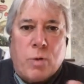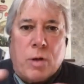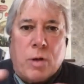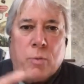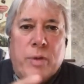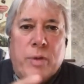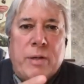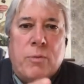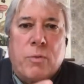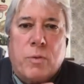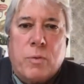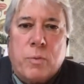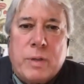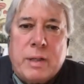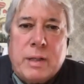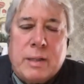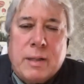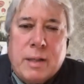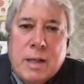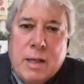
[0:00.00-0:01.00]
where we
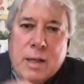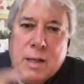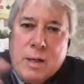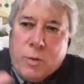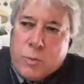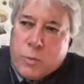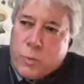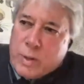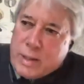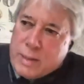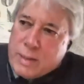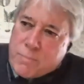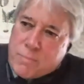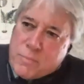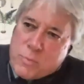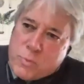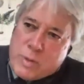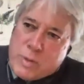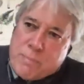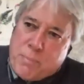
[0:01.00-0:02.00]
we we
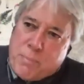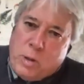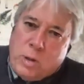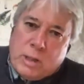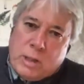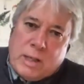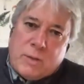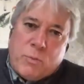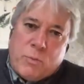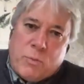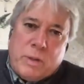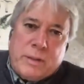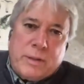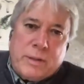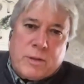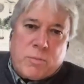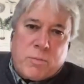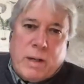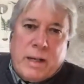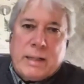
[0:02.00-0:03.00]
we pull on one
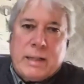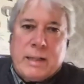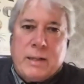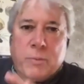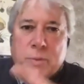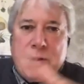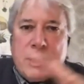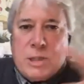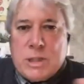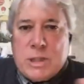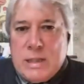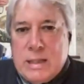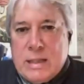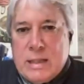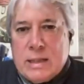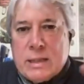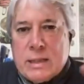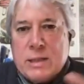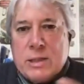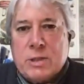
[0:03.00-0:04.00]
thread and we see
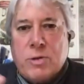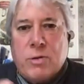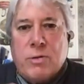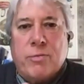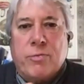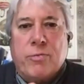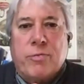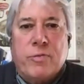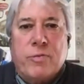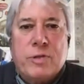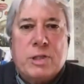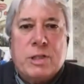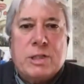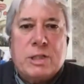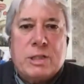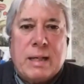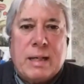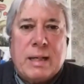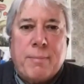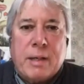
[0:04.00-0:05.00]
the sort of
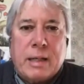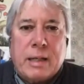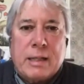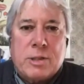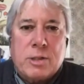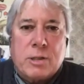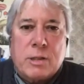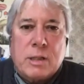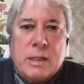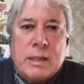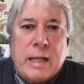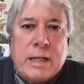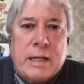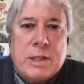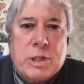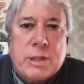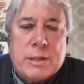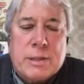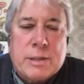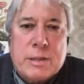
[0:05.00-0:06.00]
systemic
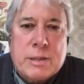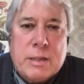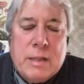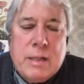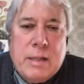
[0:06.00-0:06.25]
interconnections.